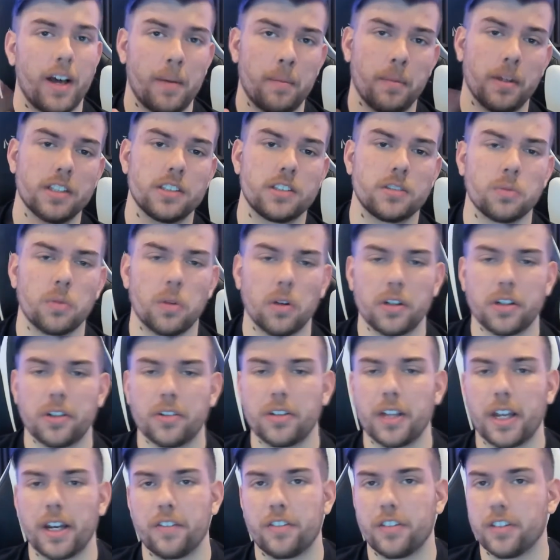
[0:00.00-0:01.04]
I must warn you
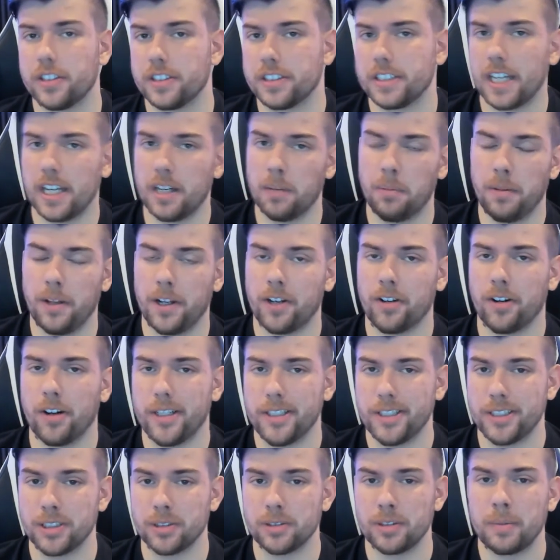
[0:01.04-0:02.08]
that if you decide to play
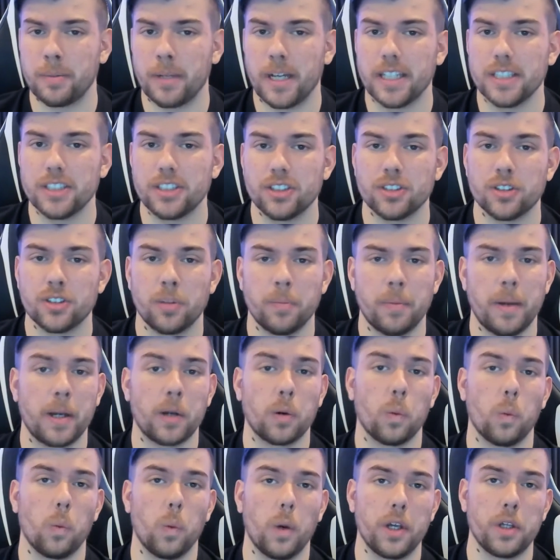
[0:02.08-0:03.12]
Crysis Remastered, no
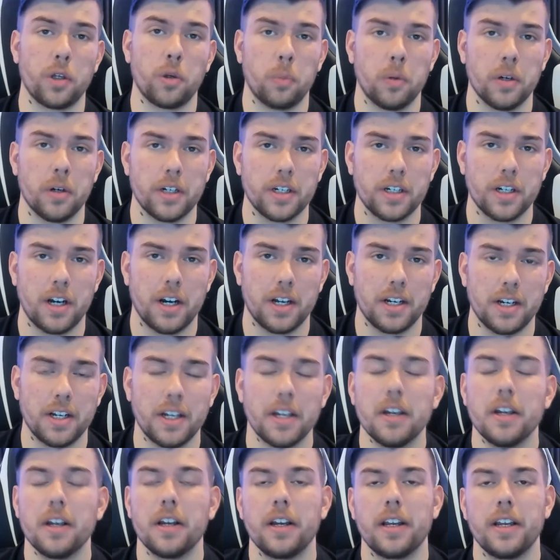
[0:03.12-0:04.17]
matter what you put it on,
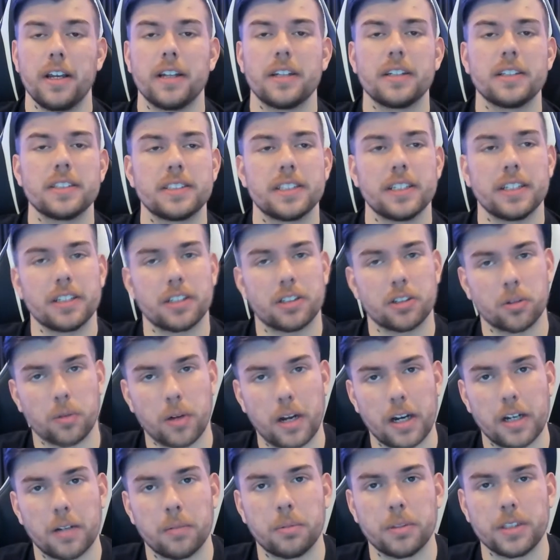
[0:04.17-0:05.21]
it is an
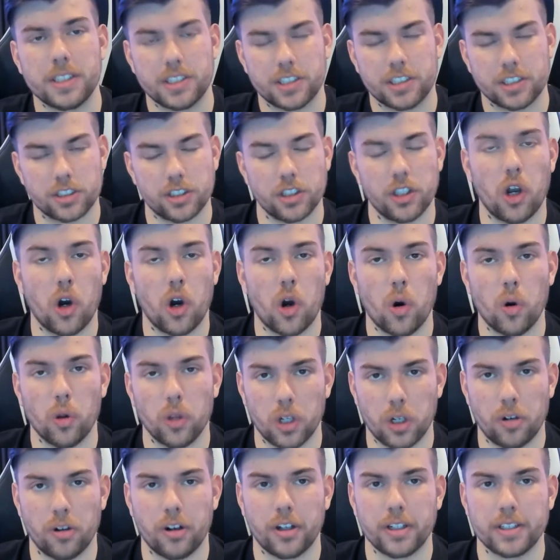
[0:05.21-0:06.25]
incredibly slow
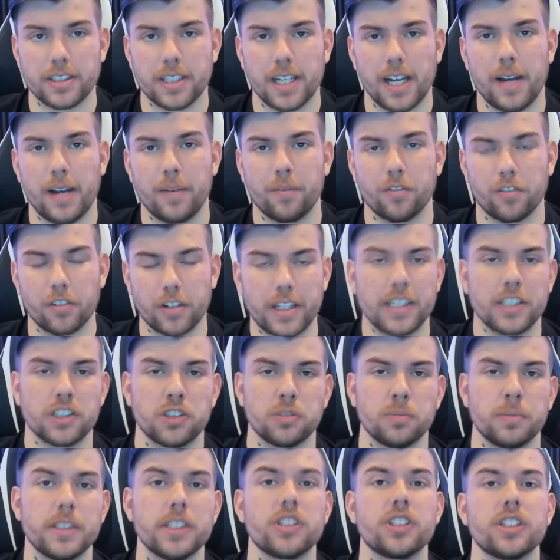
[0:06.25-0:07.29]
loading time for
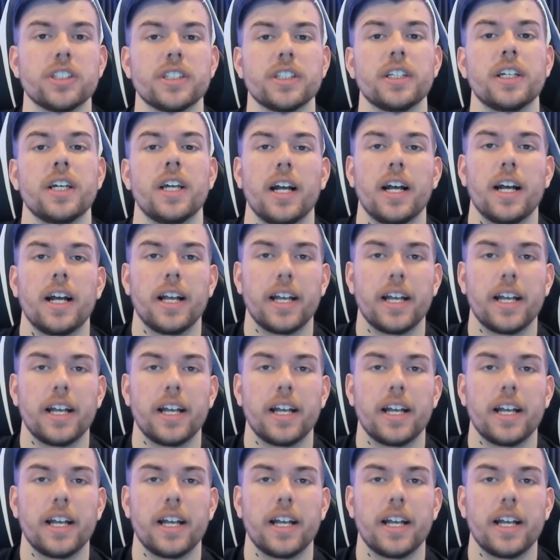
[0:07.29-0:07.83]
each mission.